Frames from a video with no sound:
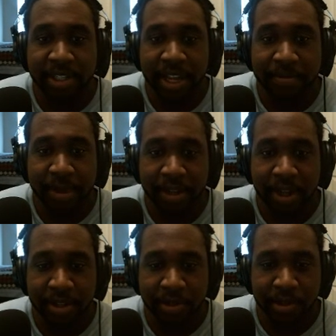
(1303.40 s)
add my a
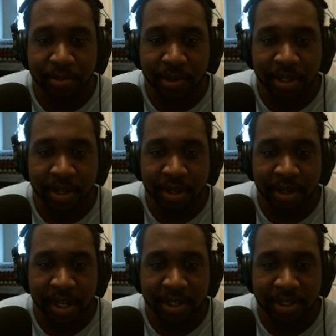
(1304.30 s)
YouTube one here.
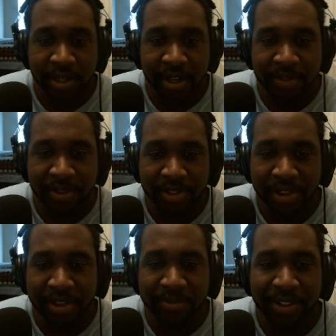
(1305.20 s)
Actually, I haven't
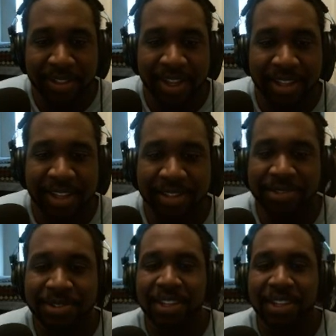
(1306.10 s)
thought about that. I'll do that